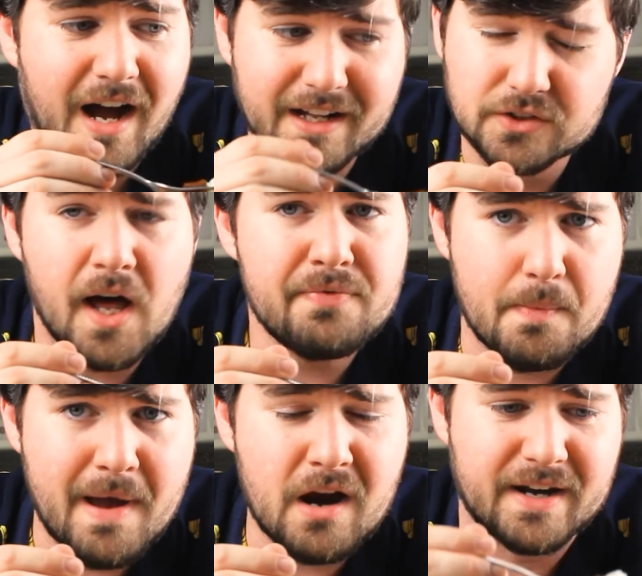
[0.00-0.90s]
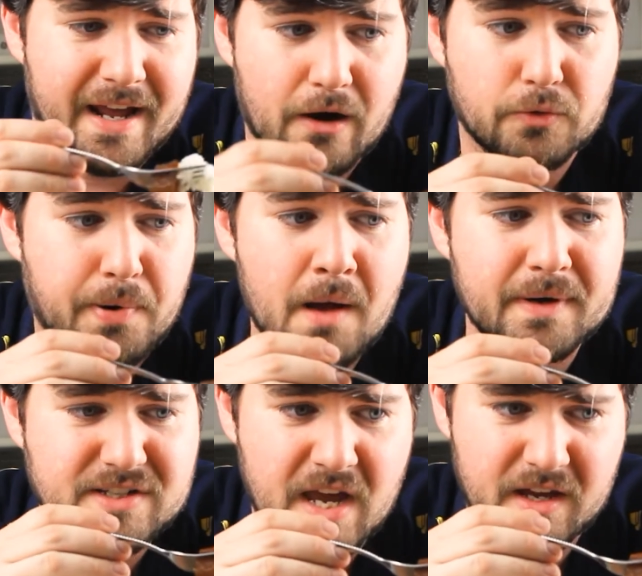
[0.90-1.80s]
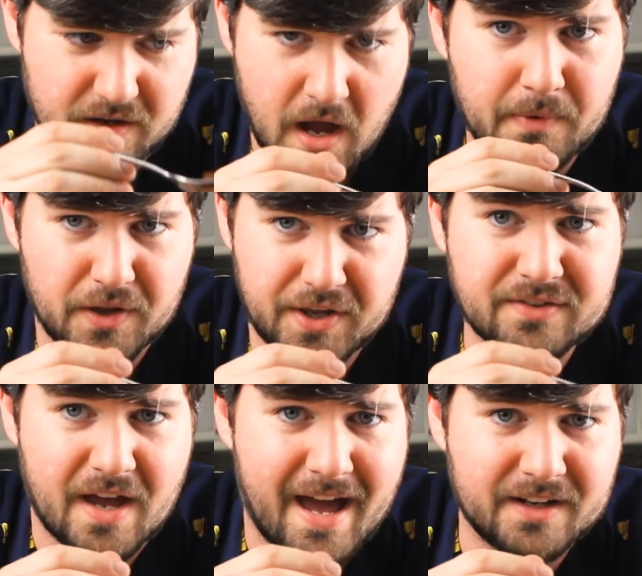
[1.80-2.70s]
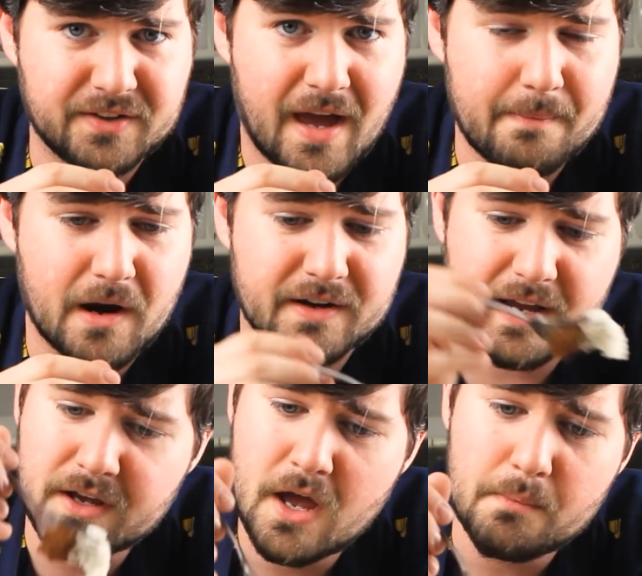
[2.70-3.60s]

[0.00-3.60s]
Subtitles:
I love the marinade. I would probably take a couple of things I add to that marinade,